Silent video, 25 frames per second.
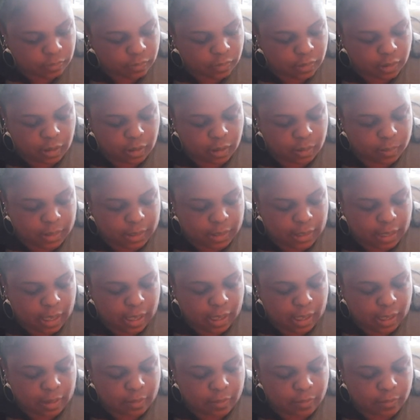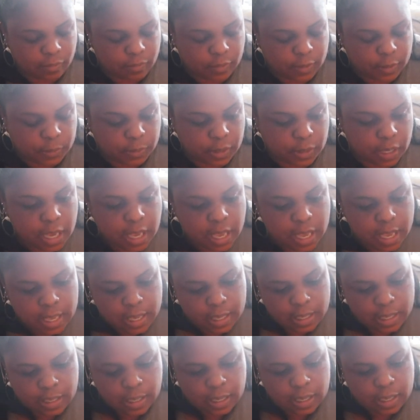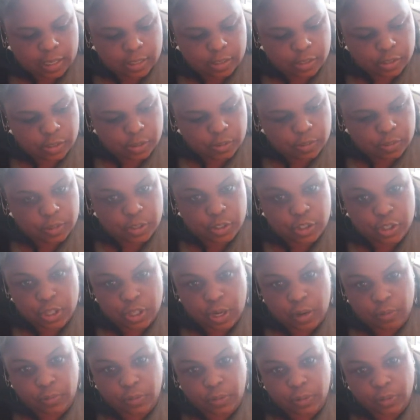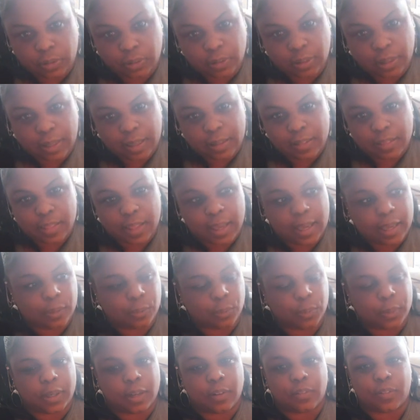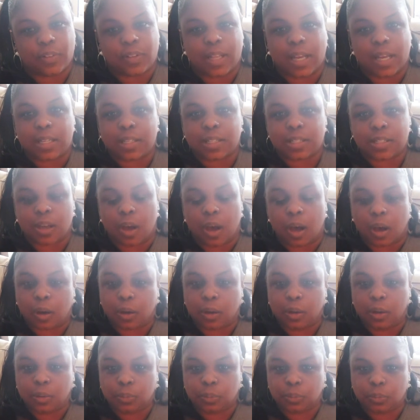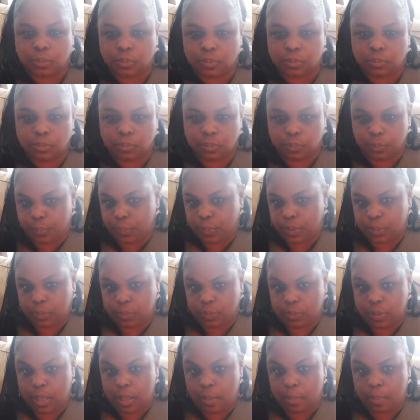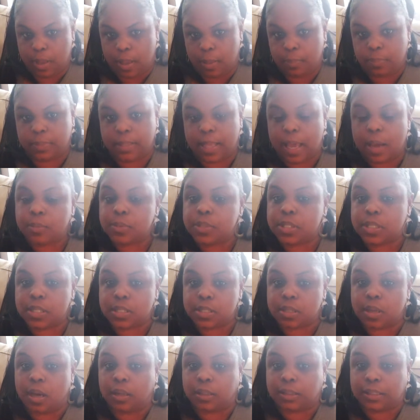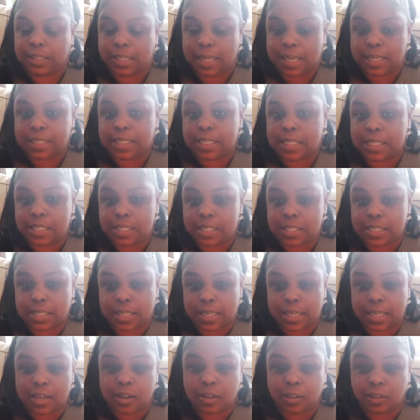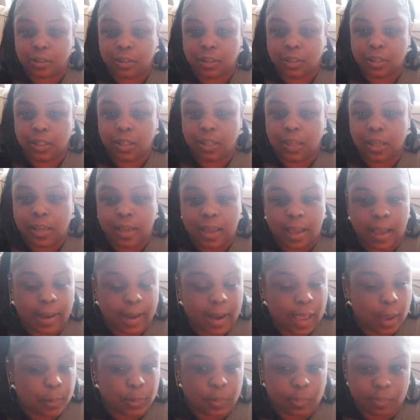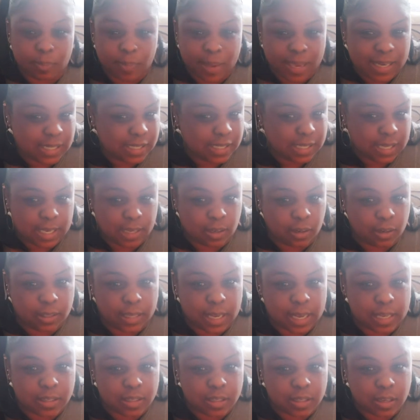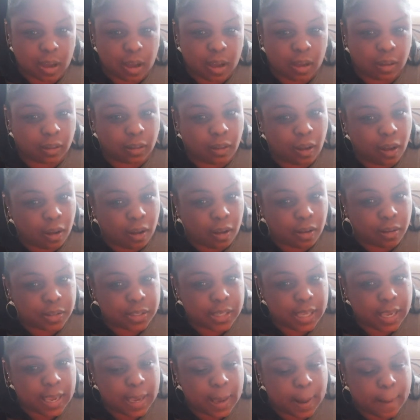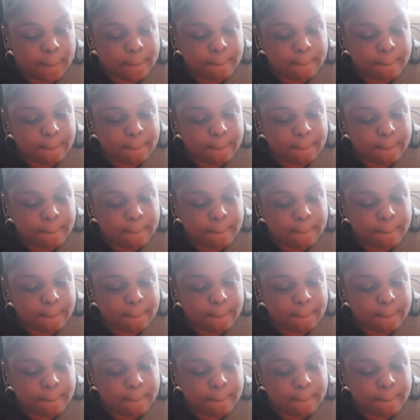iPhone. Do the shuffle, and then whatever that song would come up, that was the song that I needed to hear, and I would meditate on that song all day.